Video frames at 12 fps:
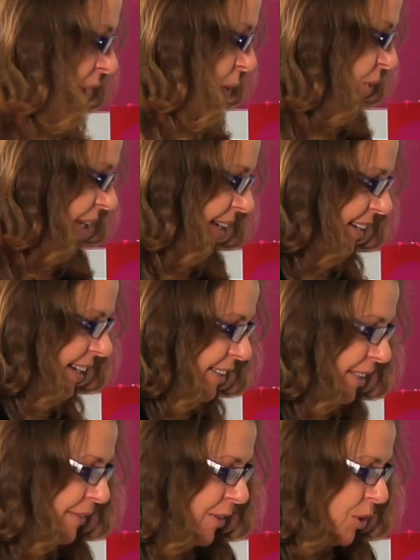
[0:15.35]
Okay,
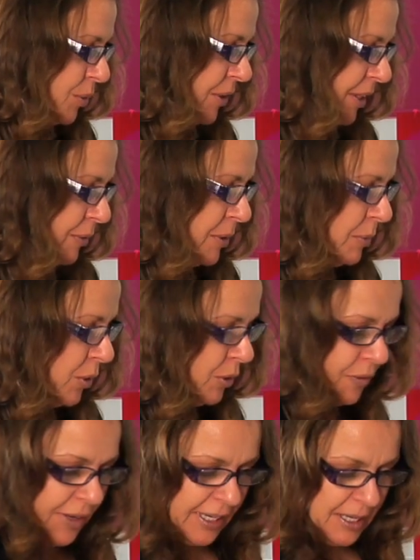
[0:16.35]
Kelly, first we're going to
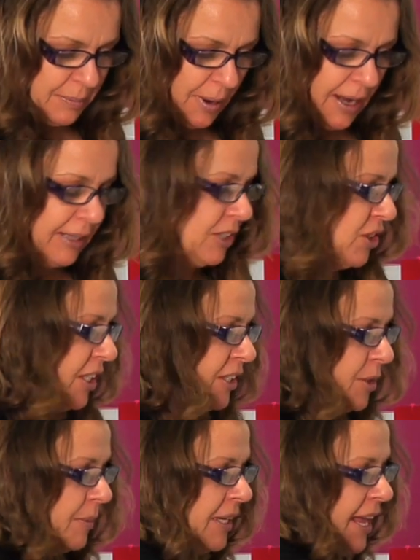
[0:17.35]
remove any polish
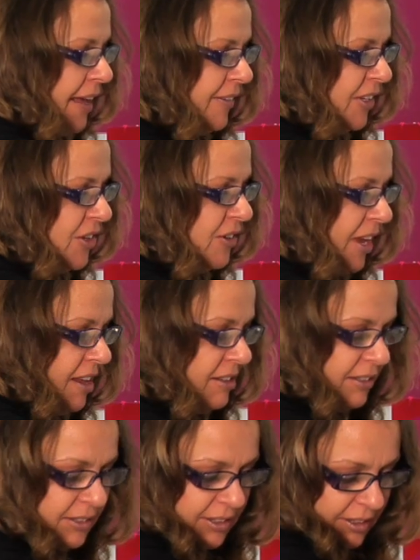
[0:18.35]
that you might have on your
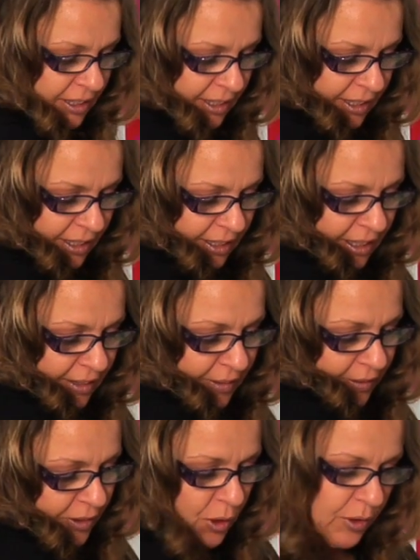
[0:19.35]
nails. And
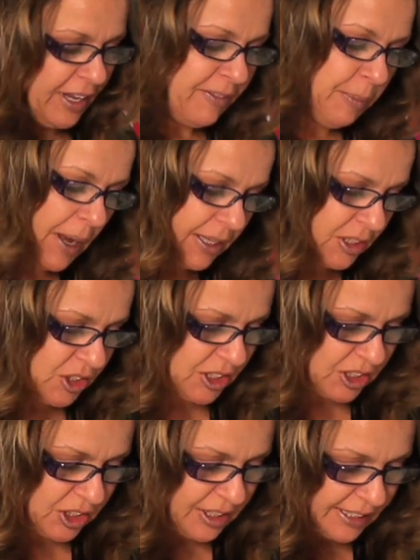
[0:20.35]
even if you don't have polish,
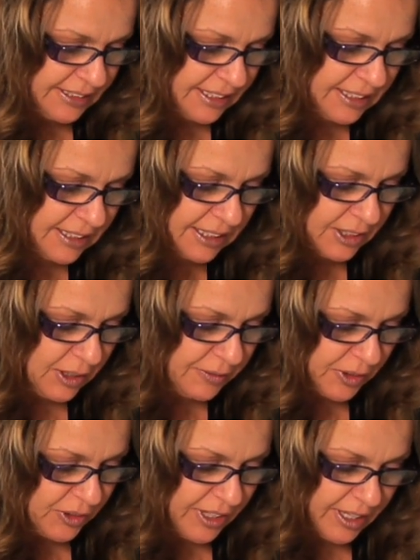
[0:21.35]
it's a good idea to clean
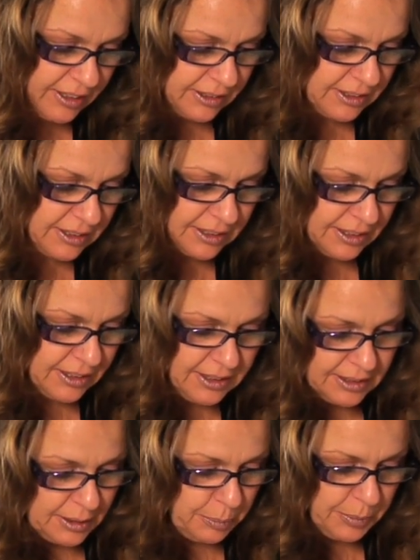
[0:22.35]
off your nails
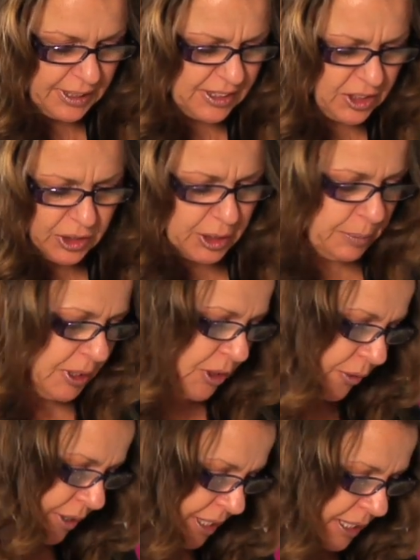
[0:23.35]
because there could be
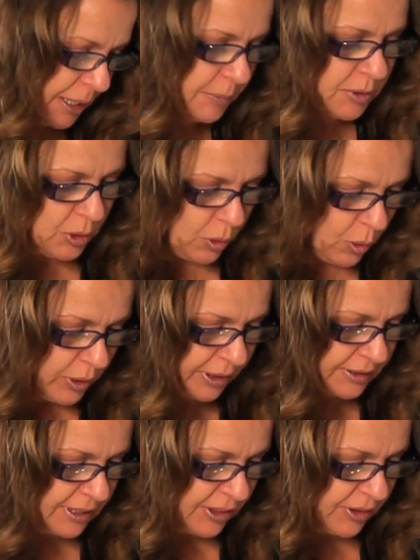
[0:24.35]
creams or
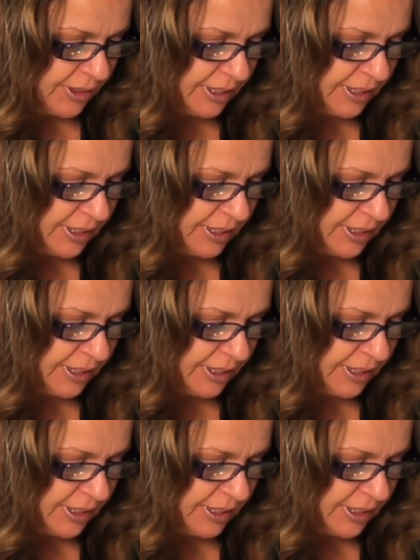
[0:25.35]
oils on your